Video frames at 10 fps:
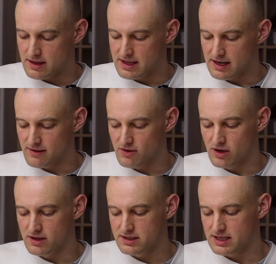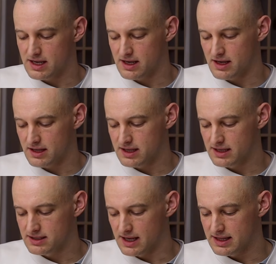Then you've got
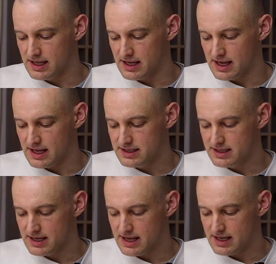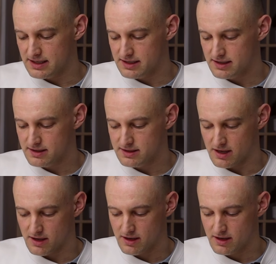things like the internet.
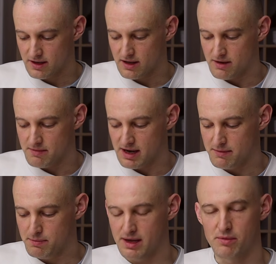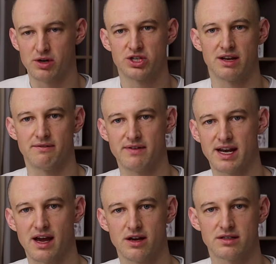So you might be watching
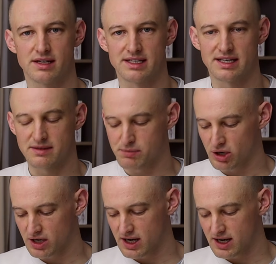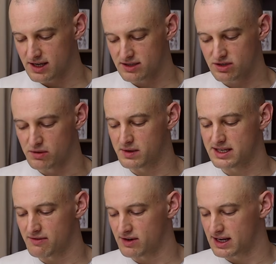videos or listening to podcasts or
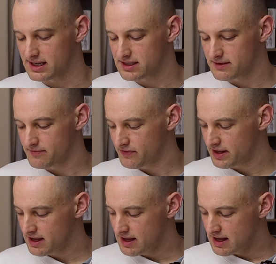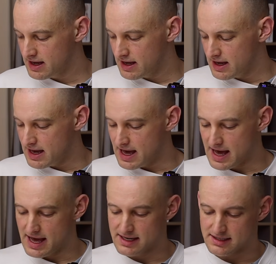whatever it is.
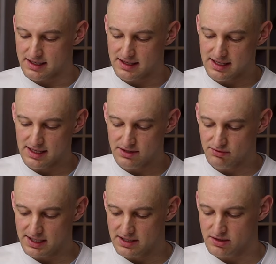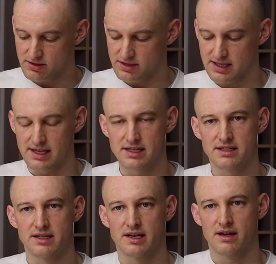And these
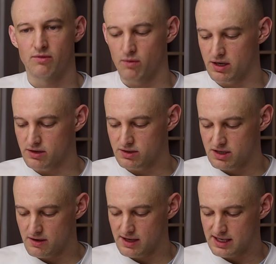resources, what you're doing